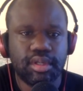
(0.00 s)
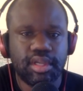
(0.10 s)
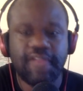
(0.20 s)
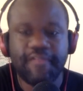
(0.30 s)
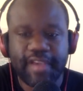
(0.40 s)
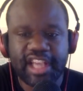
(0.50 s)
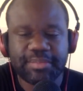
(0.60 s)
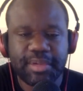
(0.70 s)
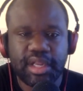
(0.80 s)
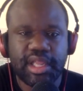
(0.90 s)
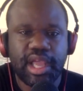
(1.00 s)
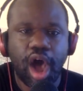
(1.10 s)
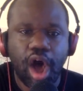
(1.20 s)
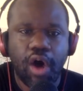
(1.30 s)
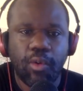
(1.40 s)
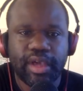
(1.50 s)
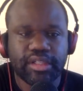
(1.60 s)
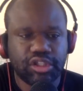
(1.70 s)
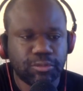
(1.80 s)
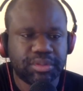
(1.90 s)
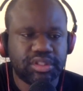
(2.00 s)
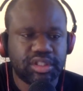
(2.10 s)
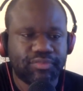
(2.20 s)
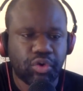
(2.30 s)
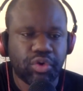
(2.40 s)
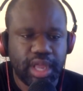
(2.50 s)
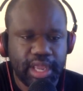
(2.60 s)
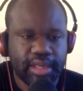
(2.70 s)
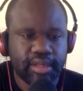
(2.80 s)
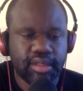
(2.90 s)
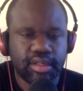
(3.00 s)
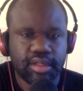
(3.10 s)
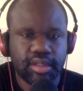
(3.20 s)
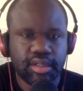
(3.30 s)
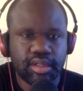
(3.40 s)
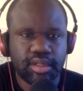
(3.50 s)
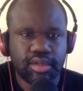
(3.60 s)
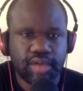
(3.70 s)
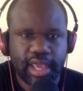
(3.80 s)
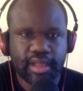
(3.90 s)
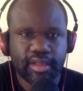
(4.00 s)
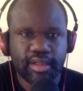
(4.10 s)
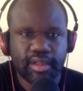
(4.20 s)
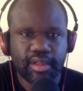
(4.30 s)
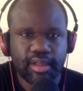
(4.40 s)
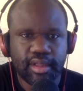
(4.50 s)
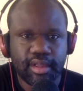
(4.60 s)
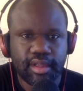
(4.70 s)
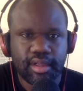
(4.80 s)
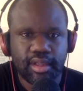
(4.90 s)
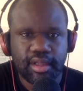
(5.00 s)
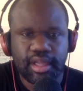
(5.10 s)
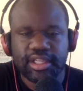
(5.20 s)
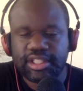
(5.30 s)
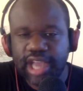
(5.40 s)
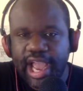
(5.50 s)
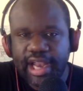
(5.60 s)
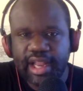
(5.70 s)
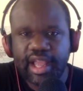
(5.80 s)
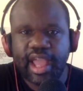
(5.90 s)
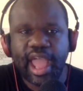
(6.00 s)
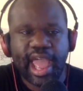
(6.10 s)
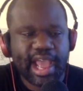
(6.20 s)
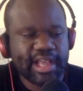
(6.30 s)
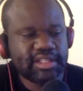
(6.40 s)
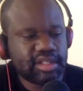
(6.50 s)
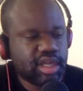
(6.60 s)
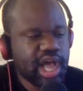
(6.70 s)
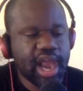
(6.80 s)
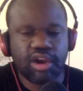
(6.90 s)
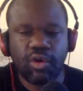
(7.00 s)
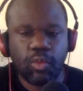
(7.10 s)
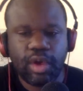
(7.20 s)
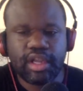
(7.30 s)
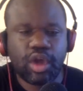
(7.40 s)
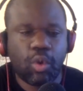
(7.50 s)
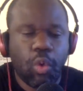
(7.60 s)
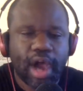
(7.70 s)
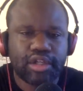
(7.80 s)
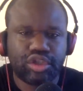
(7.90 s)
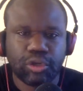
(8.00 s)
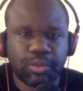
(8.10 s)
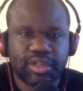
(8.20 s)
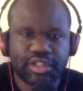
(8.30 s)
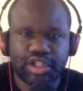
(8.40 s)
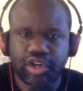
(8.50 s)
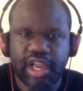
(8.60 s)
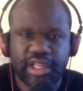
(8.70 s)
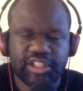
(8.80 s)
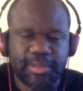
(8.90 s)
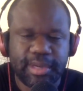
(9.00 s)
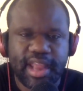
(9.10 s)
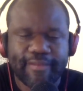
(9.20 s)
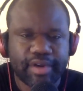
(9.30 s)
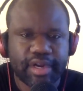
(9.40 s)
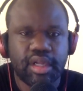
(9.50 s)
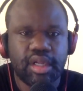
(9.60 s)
Investment always supersedes foreign aid. Okay? China has, I don't know what, quadrupled its trade since it's been in Africa.